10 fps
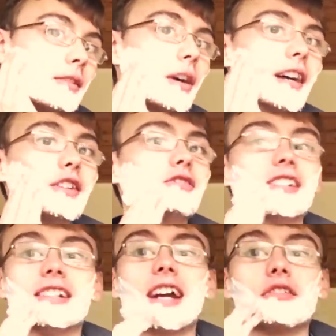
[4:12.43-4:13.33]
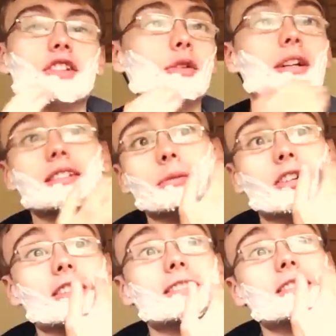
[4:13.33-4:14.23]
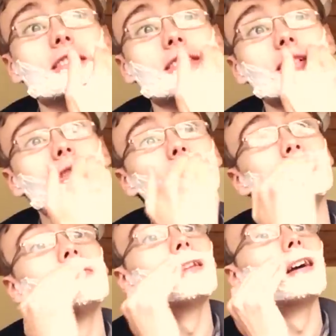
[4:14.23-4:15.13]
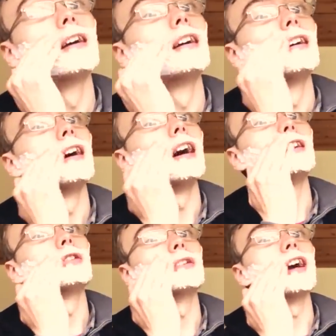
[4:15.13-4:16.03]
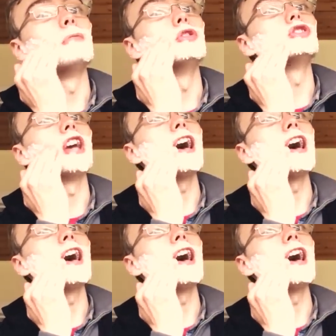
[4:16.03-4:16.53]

well, I don't really have to do it to be honest because I don't get much